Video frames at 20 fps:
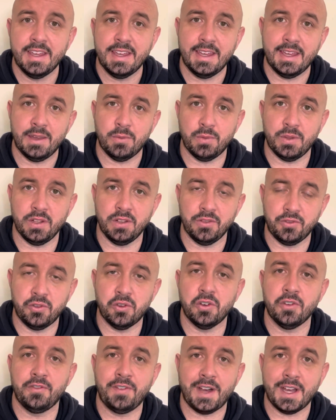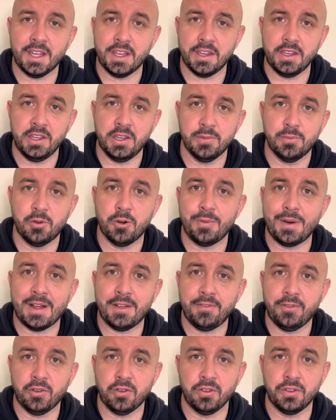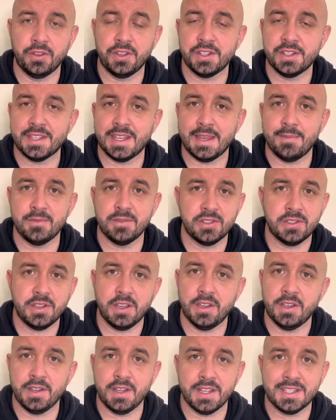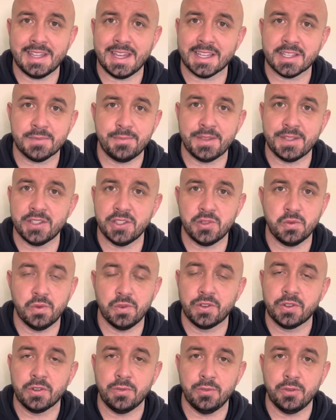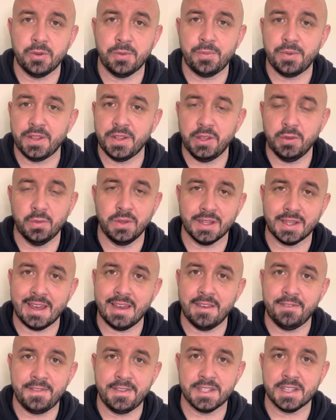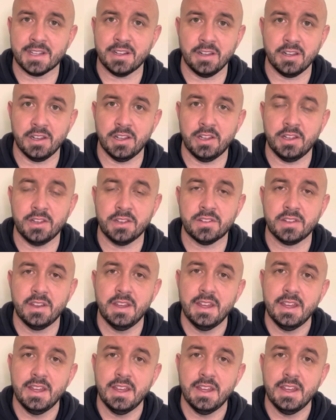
it will notify your mobile phone the same as a text message would come up. You will get a physical alert.